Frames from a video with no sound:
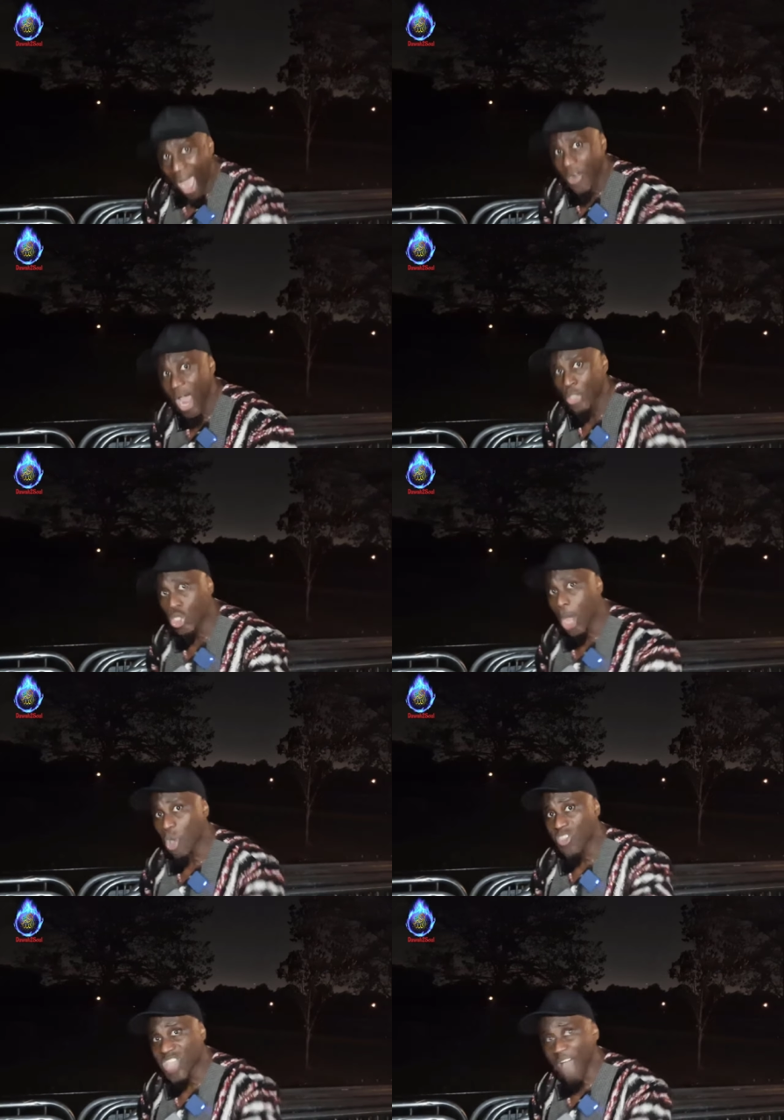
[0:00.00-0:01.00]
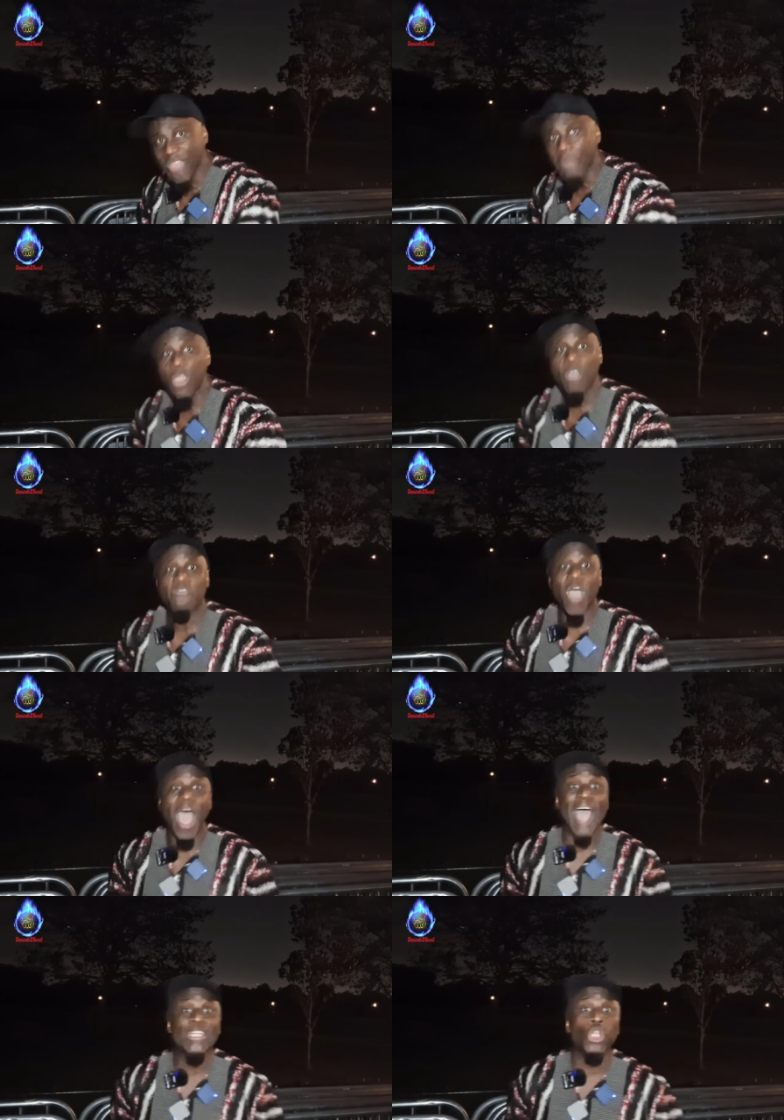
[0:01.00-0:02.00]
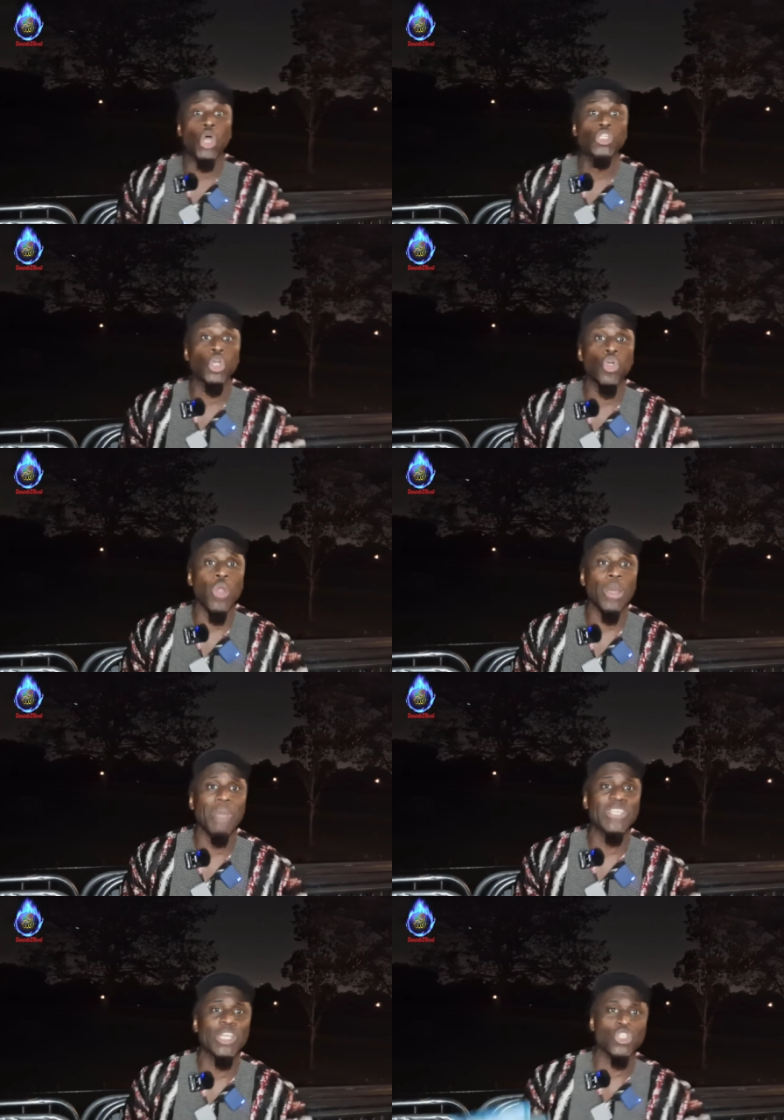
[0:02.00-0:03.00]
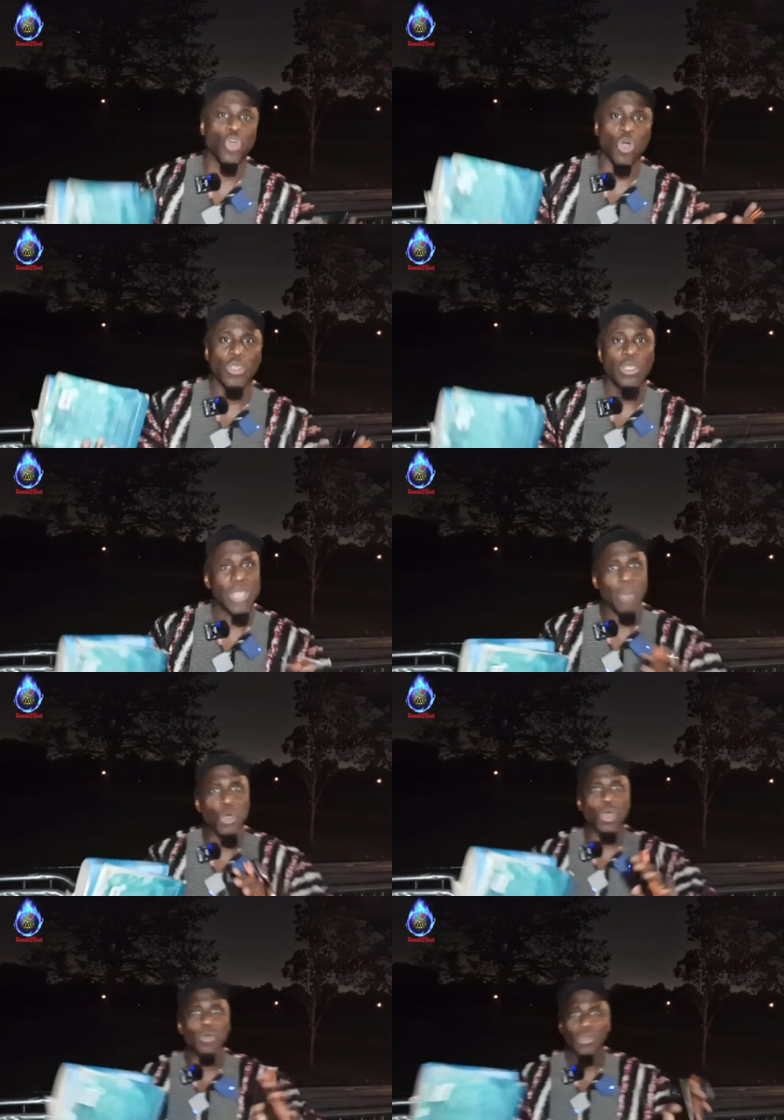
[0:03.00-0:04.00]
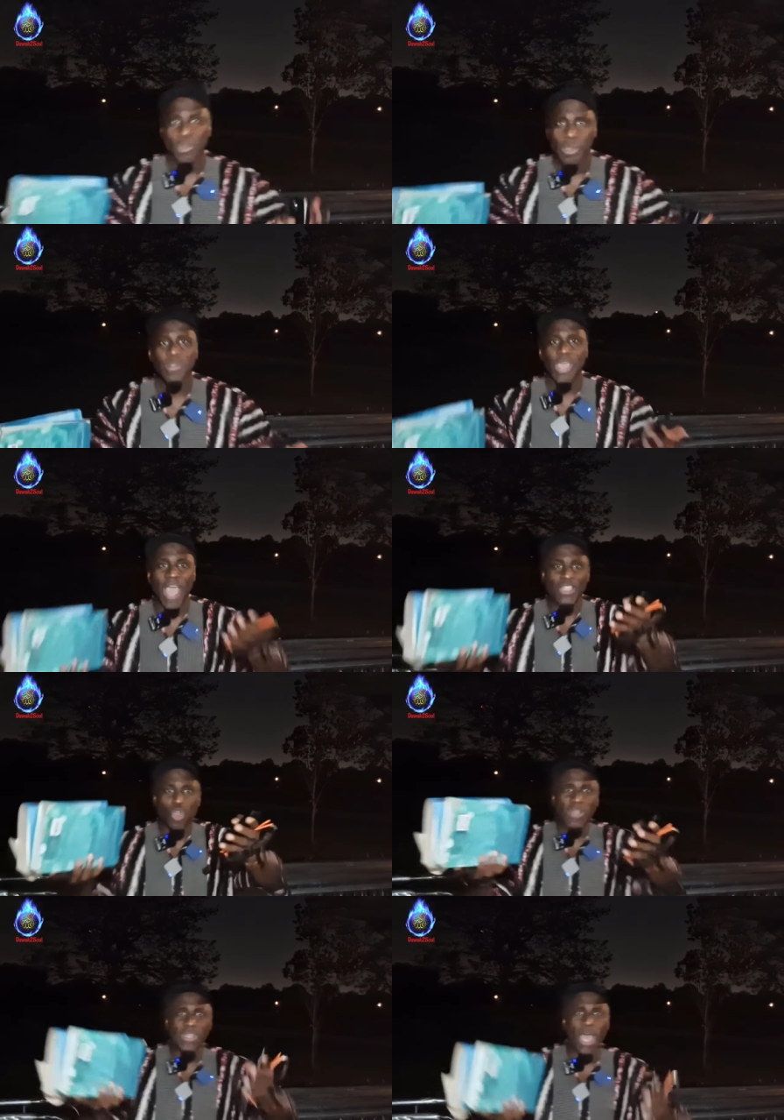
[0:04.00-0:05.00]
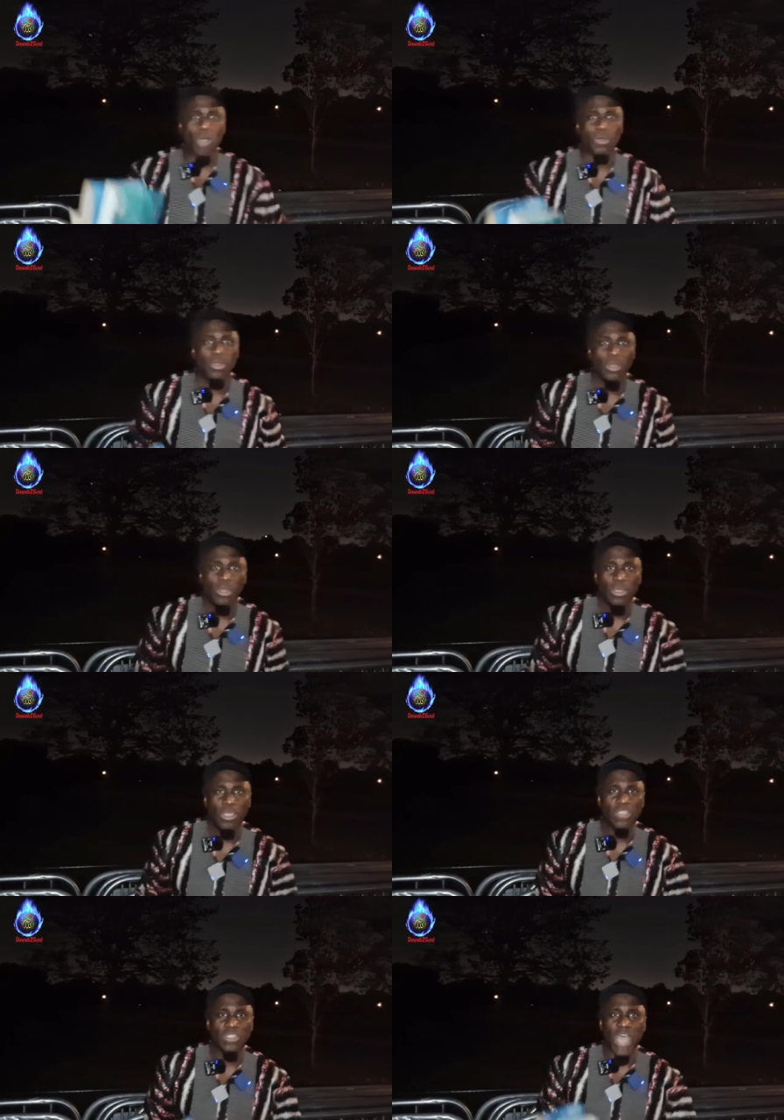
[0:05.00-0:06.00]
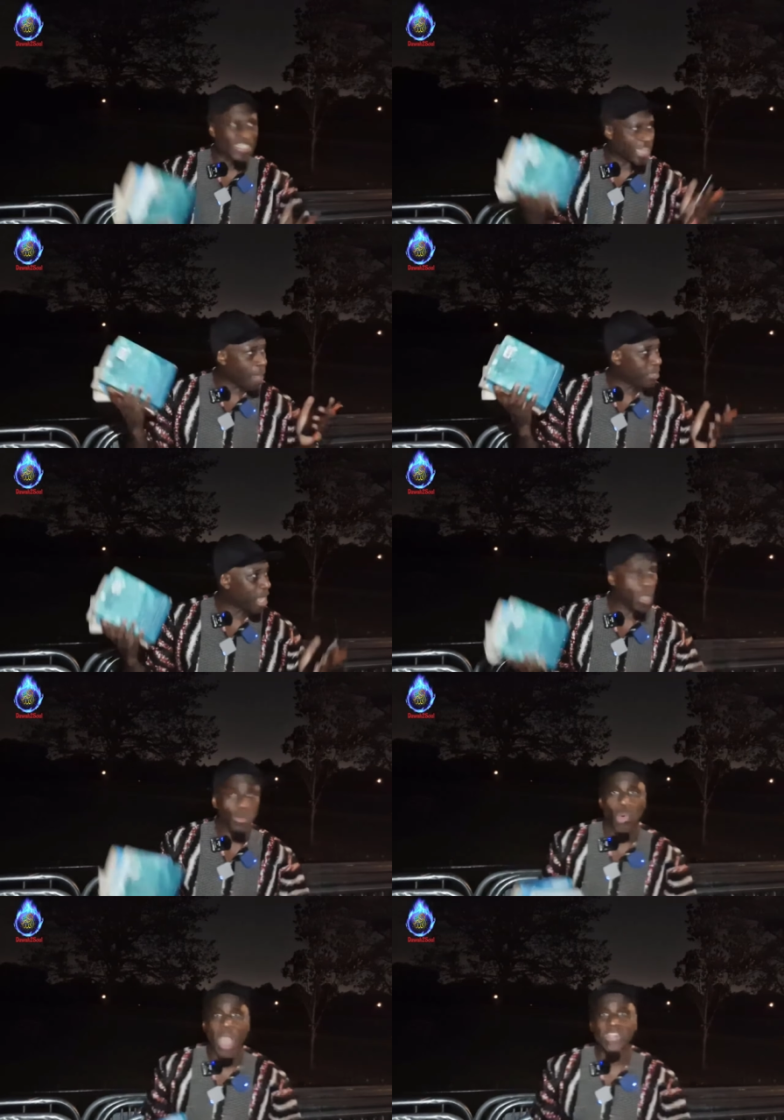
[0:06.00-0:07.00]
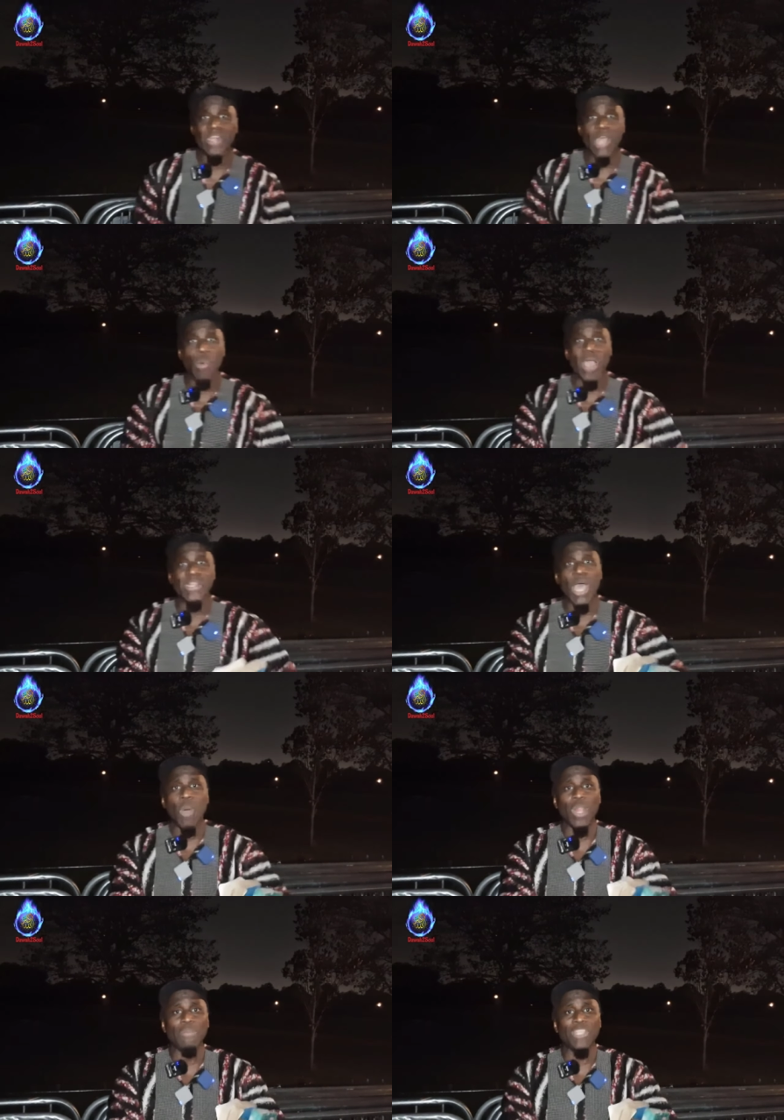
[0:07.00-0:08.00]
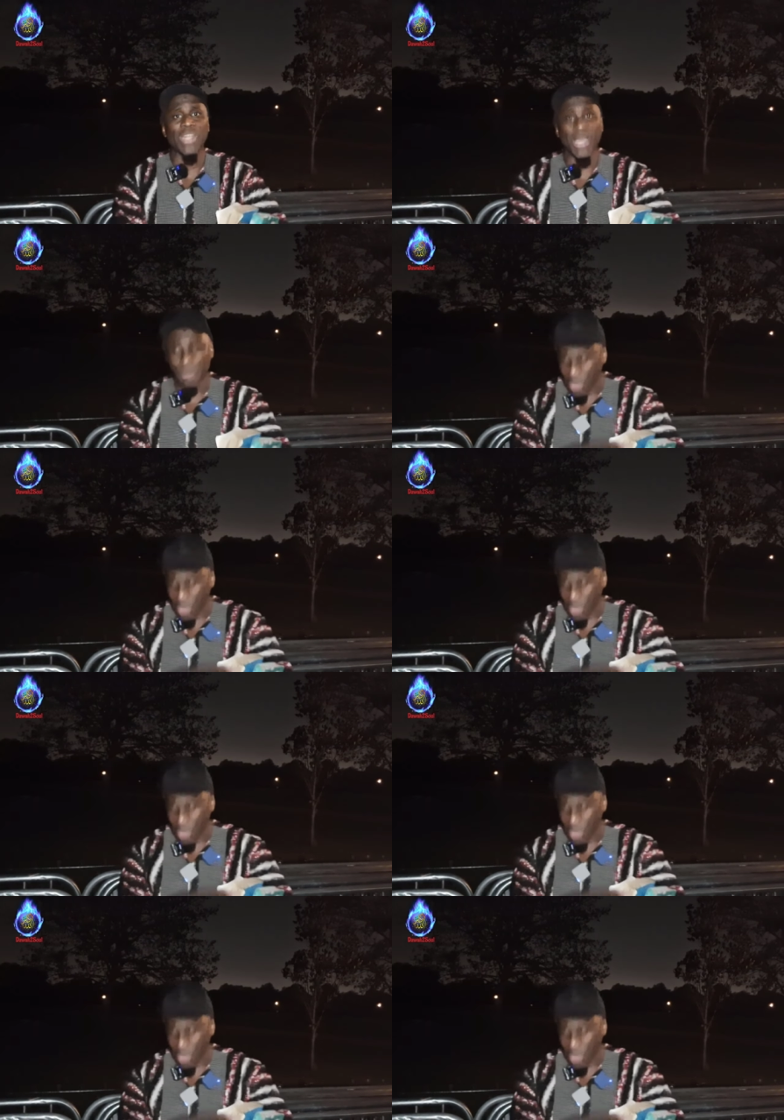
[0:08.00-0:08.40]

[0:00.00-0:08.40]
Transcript: down to them or serve them. For I, the Lord your God, am a jealous God. So I'm gonna. The guy is going now. It's night time now. Wa akra da'wana walhamdulillah rabbil